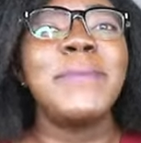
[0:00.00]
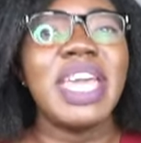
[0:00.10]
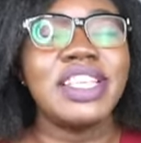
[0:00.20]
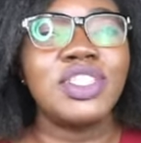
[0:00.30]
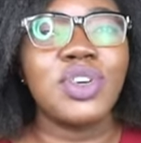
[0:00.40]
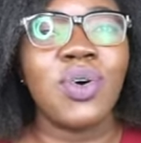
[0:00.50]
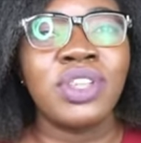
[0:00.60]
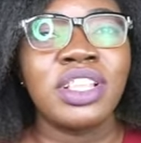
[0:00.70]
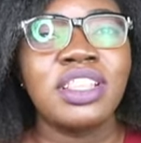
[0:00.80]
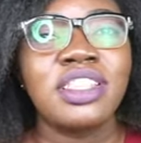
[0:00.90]
based
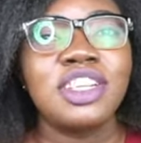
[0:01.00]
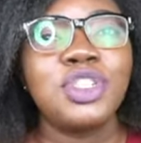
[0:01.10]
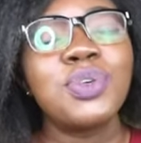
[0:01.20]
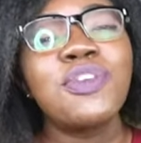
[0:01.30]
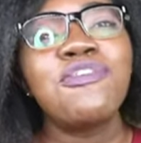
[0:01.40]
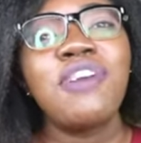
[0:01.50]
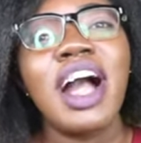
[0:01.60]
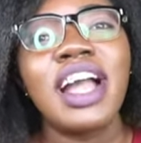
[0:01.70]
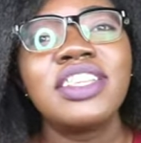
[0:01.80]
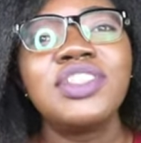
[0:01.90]
on the true
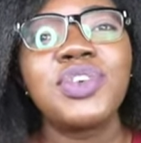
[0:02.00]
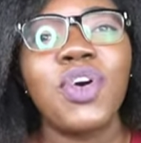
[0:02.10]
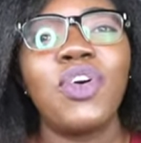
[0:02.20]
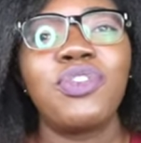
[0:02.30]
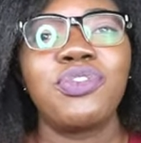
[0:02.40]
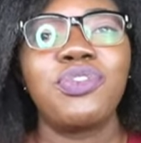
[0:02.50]
facts of